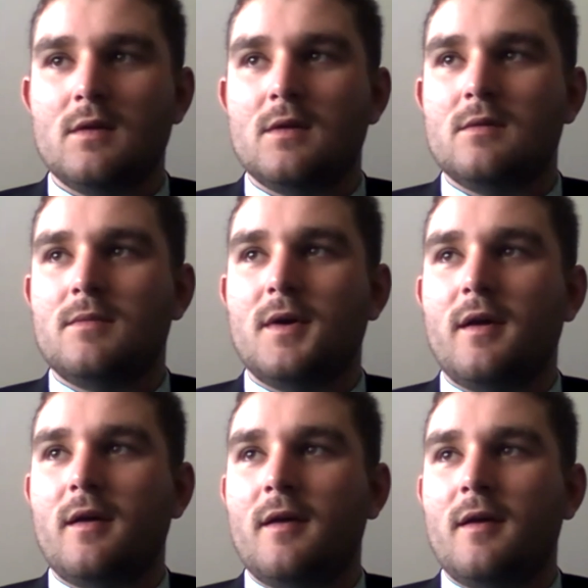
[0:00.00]

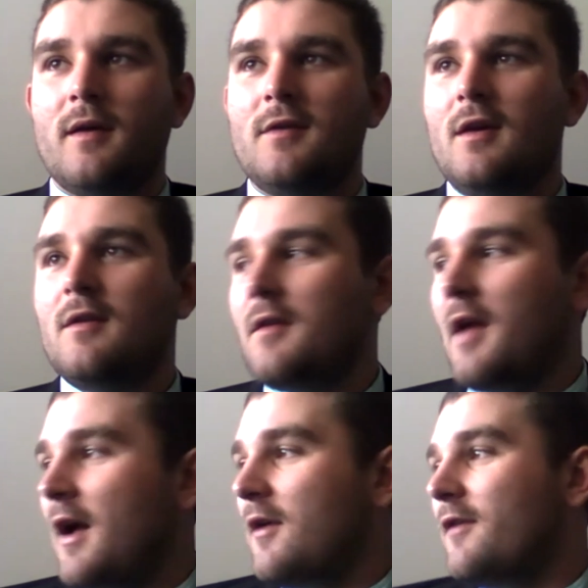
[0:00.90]
But, I mean,
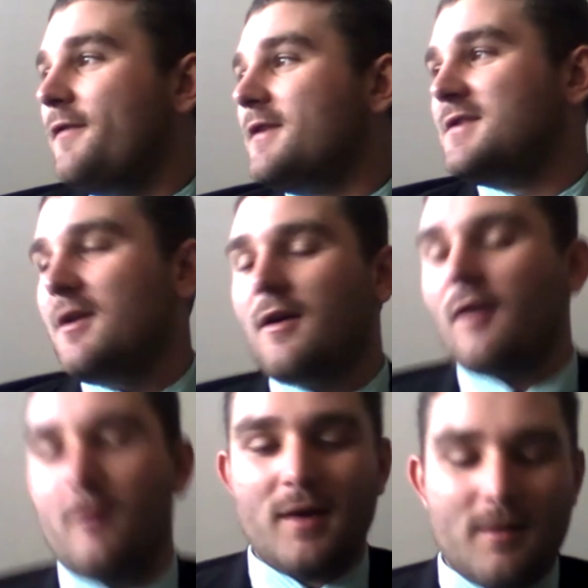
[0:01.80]
I don't know if Fizdale will
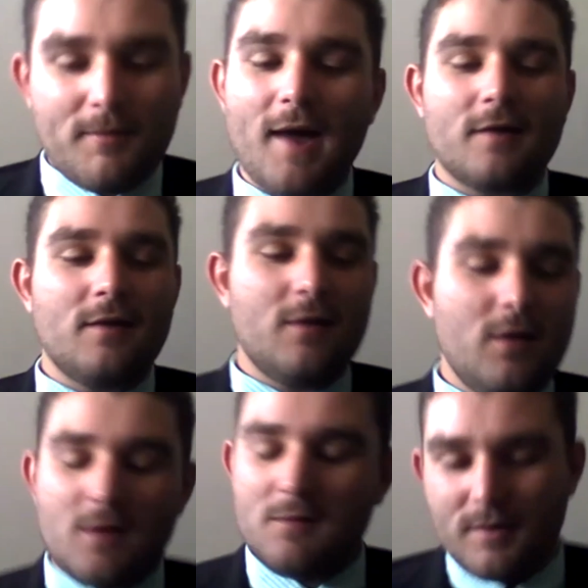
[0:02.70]
ever make it back in the
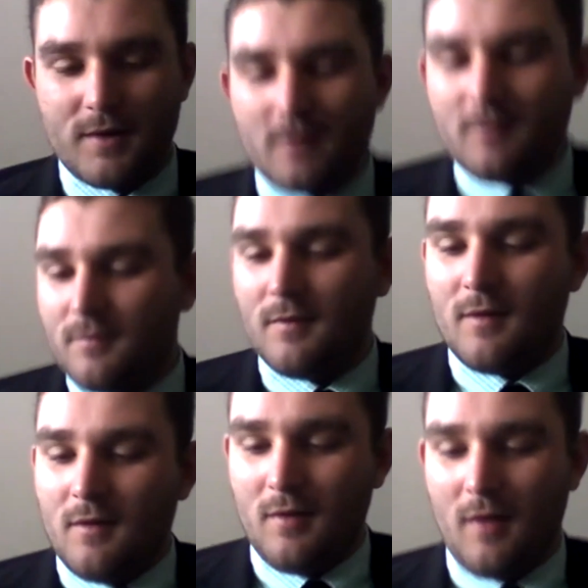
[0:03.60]
league, but
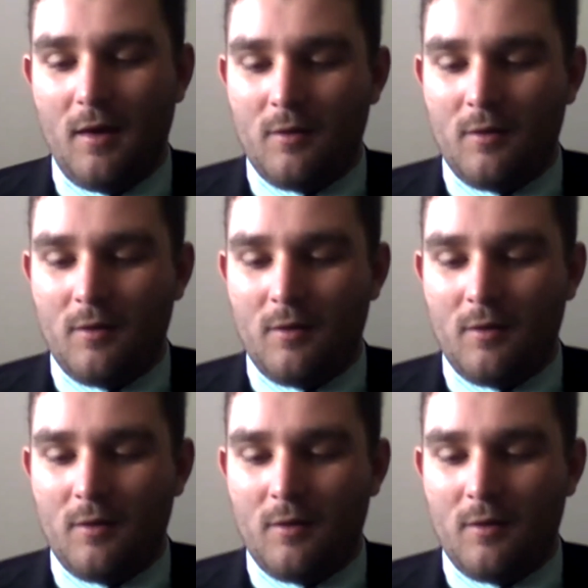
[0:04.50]
now